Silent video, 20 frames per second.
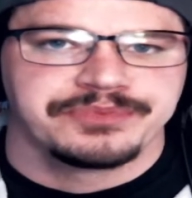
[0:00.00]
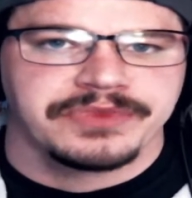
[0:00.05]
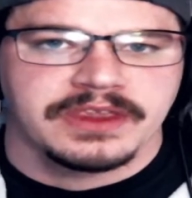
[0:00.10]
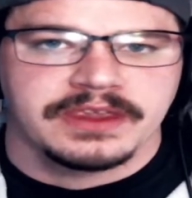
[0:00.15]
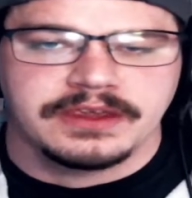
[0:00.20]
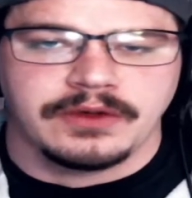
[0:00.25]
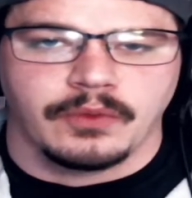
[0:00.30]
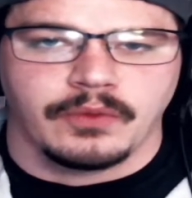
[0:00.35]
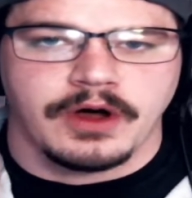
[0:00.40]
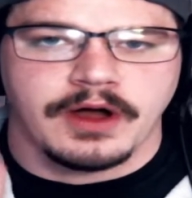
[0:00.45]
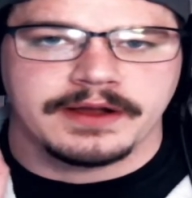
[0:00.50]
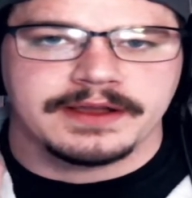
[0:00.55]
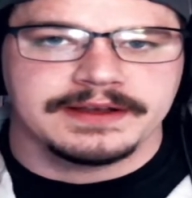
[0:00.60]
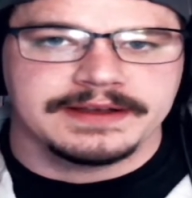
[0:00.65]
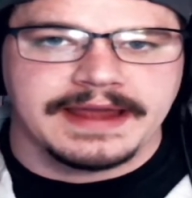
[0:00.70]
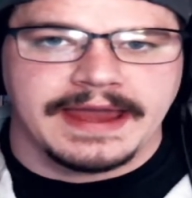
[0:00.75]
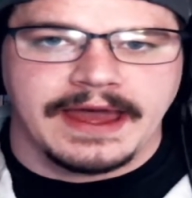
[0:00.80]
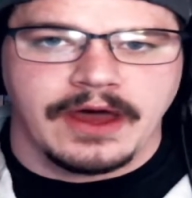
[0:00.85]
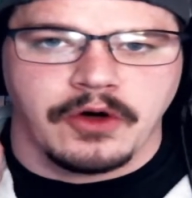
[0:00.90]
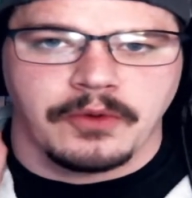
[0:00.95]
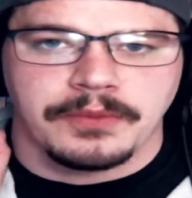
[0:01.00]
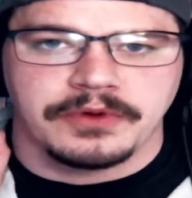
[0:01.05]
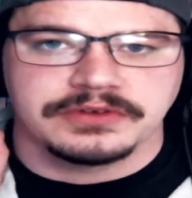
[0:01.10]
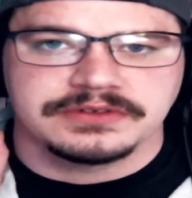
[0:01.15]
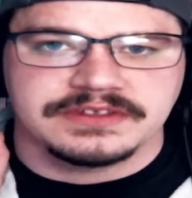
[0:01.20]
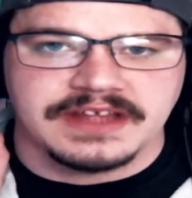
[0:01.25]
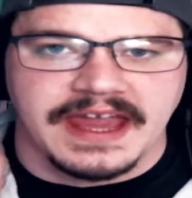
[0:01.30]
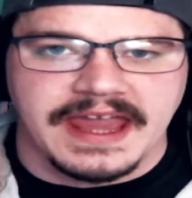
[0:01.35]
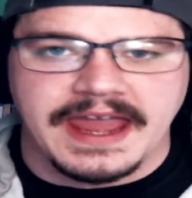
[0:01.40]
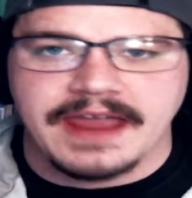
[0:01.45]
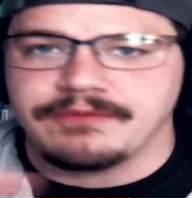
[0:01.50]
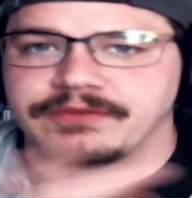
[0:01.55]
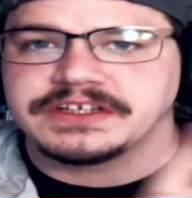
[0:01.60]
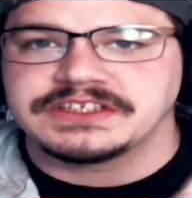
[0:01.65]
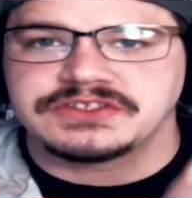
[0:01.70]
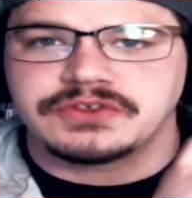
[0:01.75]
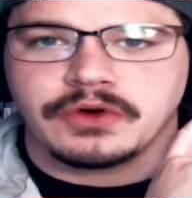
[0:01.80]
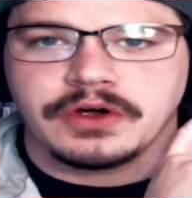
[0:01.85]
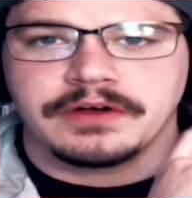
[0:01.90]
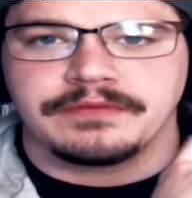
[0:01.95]
You walk into almost every
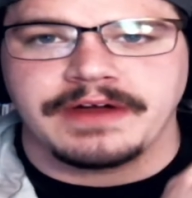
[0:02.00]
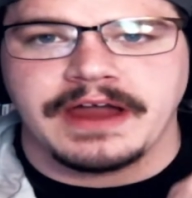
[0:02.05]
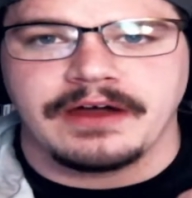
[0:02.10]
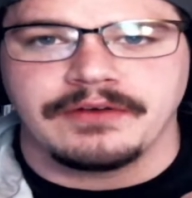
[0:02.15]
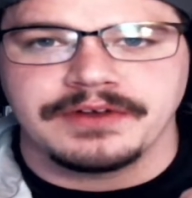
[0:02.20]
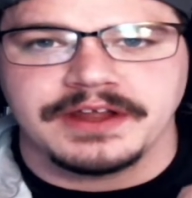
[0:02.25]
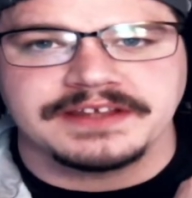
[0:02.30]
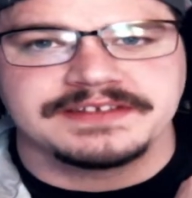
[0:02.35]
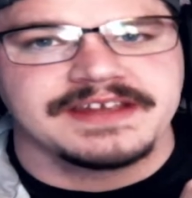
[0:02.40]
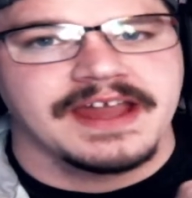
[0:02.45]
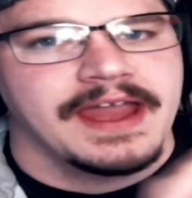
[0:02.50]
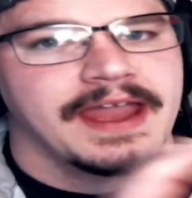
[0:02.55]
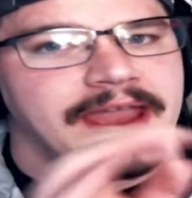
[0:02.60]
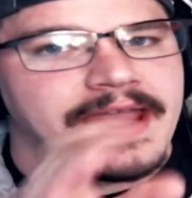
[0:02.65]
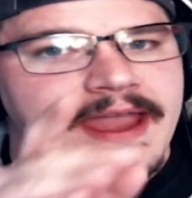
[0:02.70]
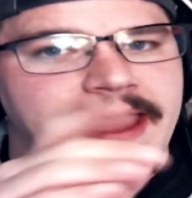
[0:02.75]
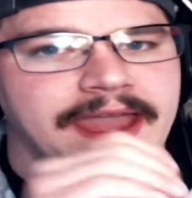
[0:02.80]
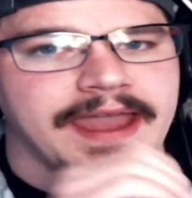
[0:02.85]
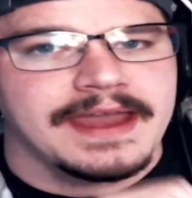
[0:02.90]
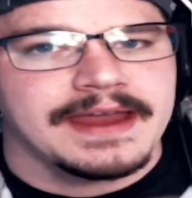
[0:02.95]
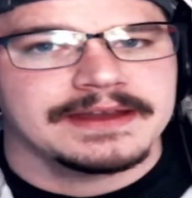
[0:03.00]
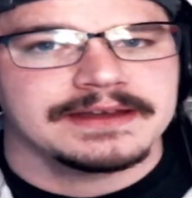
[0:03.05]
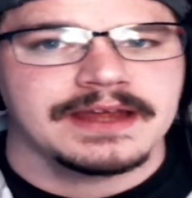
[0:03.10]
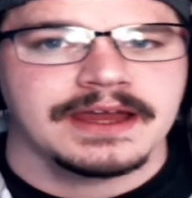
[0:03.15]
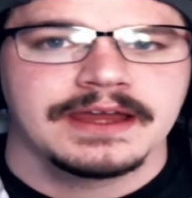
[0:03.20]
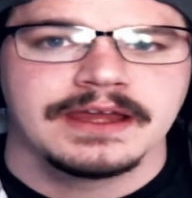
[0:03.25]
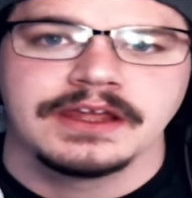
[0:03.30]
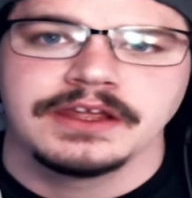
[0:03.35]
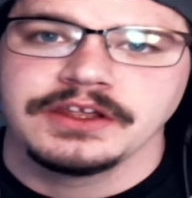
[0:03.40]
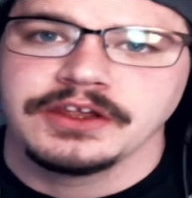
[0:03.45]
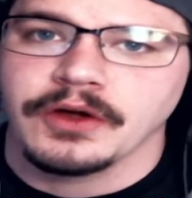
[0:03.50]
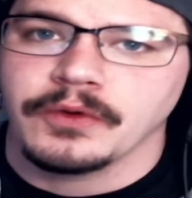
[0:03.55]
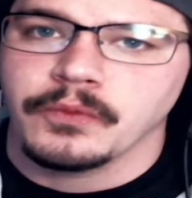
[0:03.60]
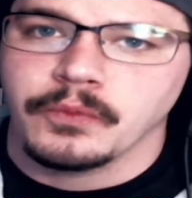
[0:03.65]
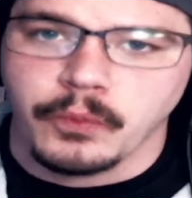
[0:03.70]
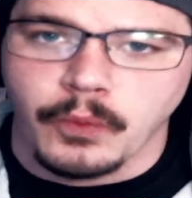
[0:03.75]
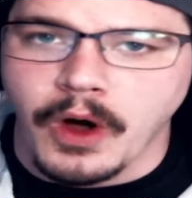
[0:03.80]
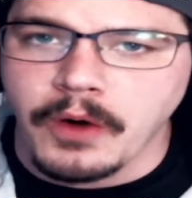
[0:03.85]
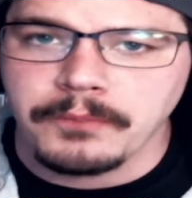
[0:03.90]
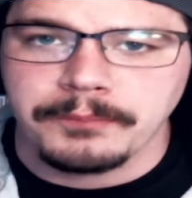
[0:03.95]
store around us, and you
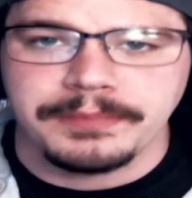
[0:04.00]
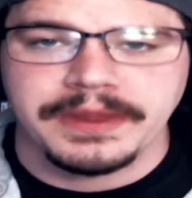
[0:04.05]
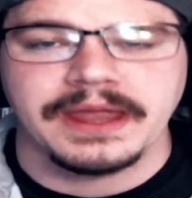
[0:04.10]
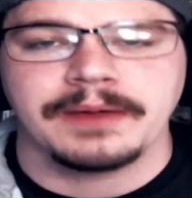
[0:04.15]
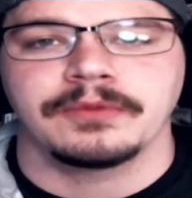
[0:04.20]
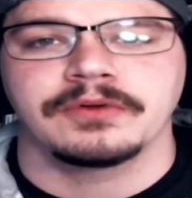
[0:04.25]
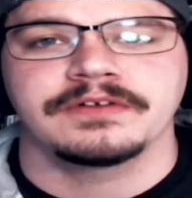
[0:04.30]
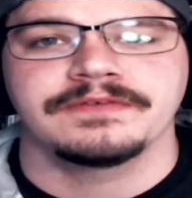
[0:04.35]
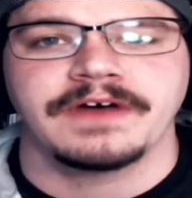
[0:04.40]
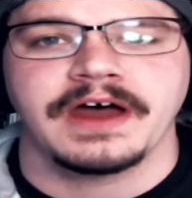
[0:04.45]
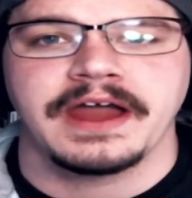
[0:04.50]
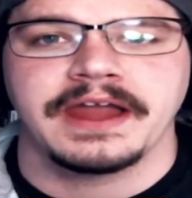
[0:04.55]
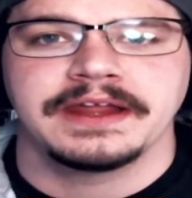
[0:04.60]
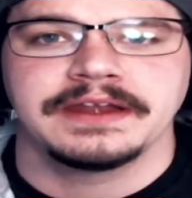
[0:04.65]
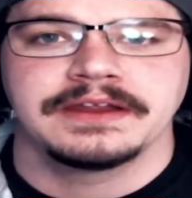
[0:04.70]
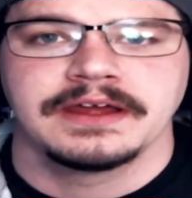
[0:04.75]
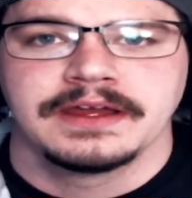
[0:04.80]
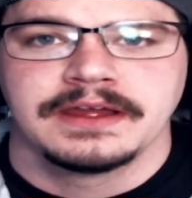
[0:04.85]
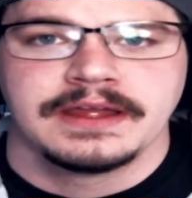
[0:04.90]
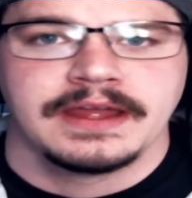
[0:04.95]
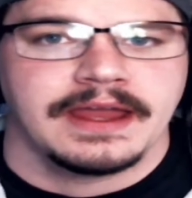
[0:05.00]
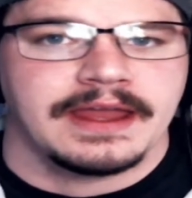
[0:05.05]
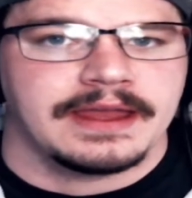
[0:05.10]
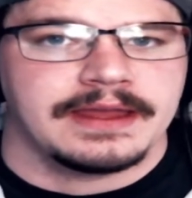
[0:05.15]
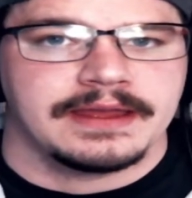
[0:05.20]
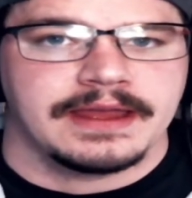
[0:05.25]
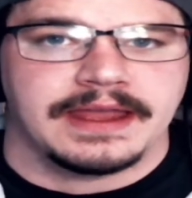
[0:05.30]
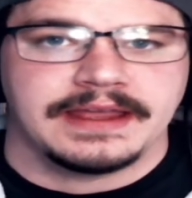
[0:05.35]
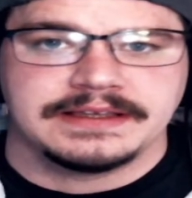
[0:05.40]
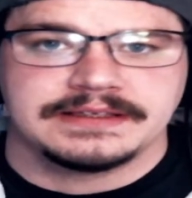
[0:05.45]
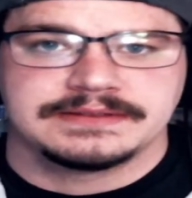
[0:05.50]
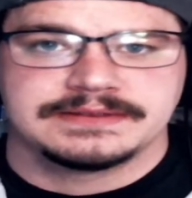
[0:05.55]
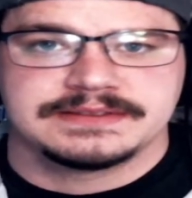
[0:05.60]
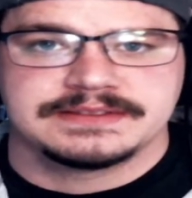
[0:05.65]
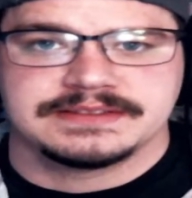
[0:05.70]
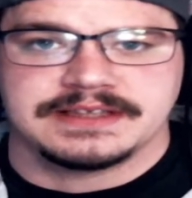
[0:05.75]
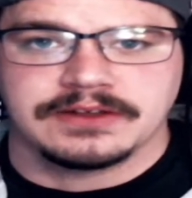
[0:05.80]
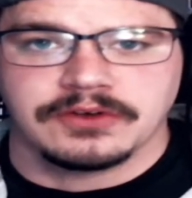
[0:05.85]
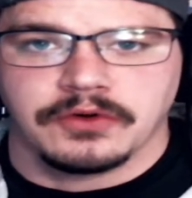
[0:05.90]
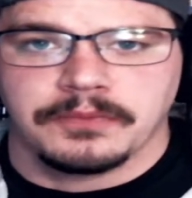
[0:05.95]
won't be able to find a
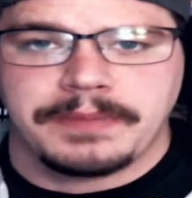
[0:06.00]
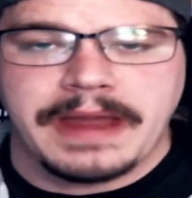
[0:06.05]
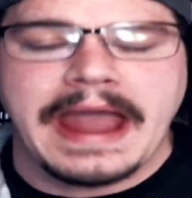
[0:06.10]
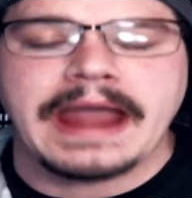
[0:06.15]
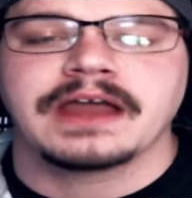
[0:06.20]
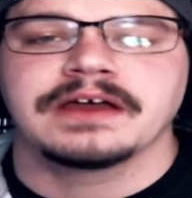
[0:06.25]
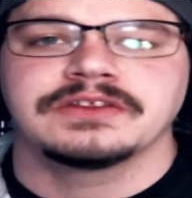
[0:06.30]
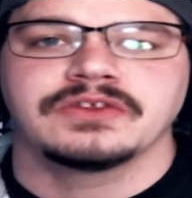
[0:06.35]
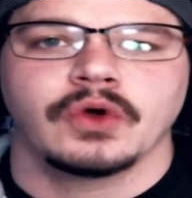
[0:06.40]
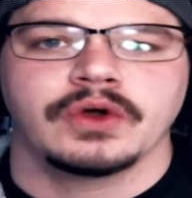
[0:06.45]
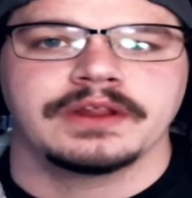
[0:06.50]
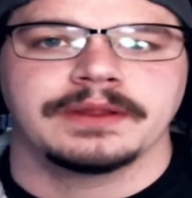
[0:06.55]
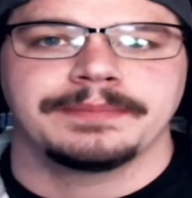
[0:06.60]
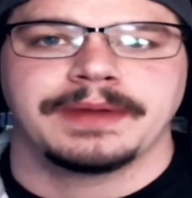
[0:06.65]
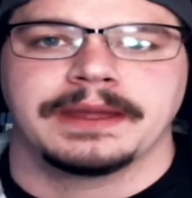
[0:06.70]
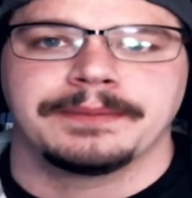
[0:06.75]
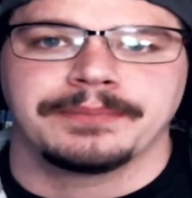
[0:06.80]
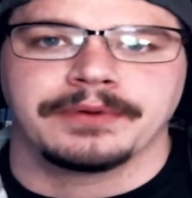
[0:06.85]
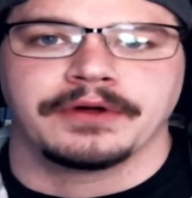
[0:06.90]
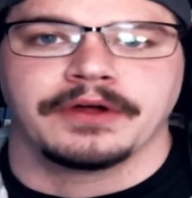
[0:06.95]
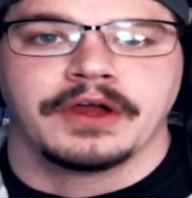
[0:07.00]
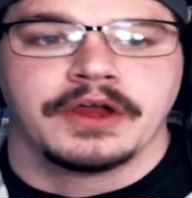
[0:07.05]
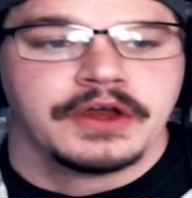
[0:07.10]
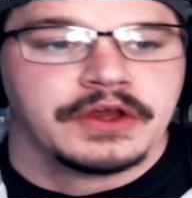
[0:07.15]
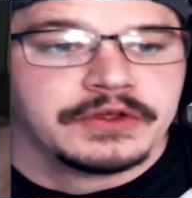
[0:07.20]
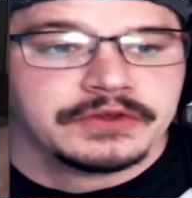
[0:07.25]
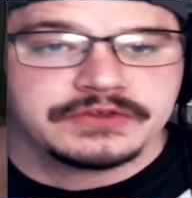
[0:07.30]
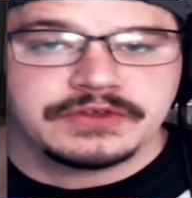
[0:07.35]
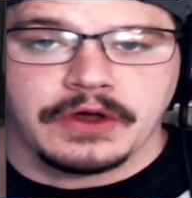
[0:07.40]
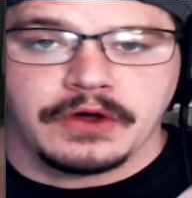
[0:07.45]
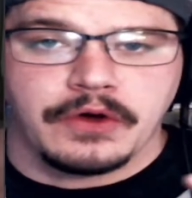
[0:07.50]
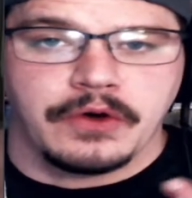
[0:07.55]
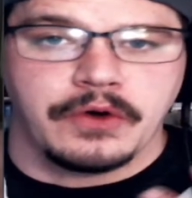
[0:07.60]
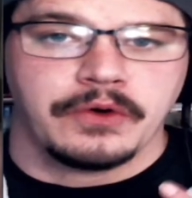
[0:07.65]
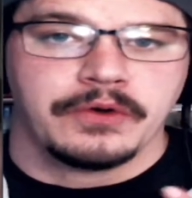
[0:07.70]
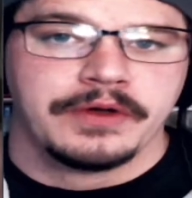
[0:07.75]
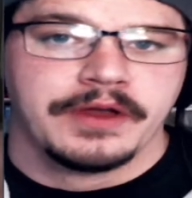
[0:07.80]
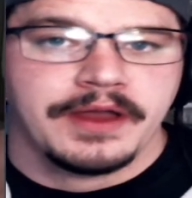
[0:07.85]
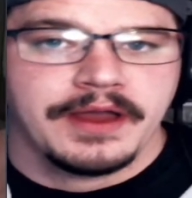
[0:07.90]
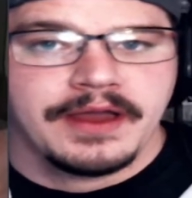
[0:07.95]
single pack of toilet paper. So
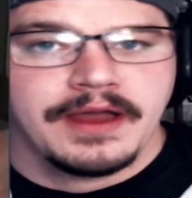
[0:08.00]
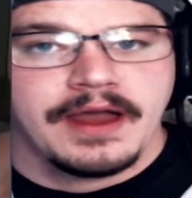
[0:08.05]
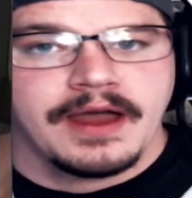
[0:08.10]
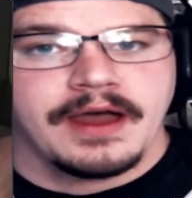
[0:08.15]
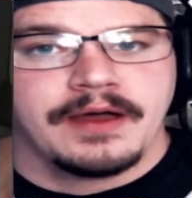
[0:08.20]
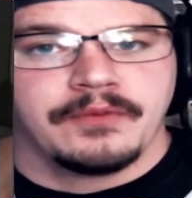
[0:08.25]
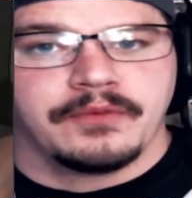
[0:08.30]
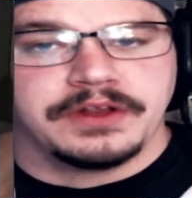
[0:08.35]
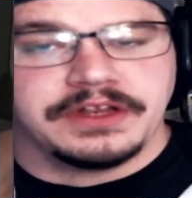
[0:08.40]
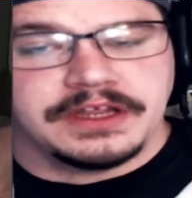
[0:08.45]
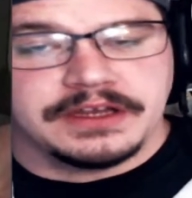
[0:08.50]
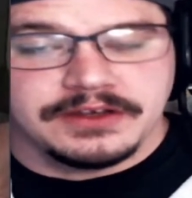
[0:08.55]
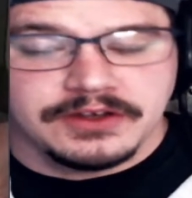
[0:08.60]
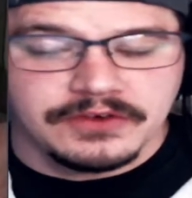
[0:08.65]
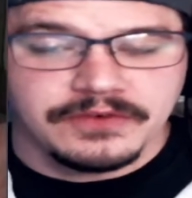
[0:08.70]
when you do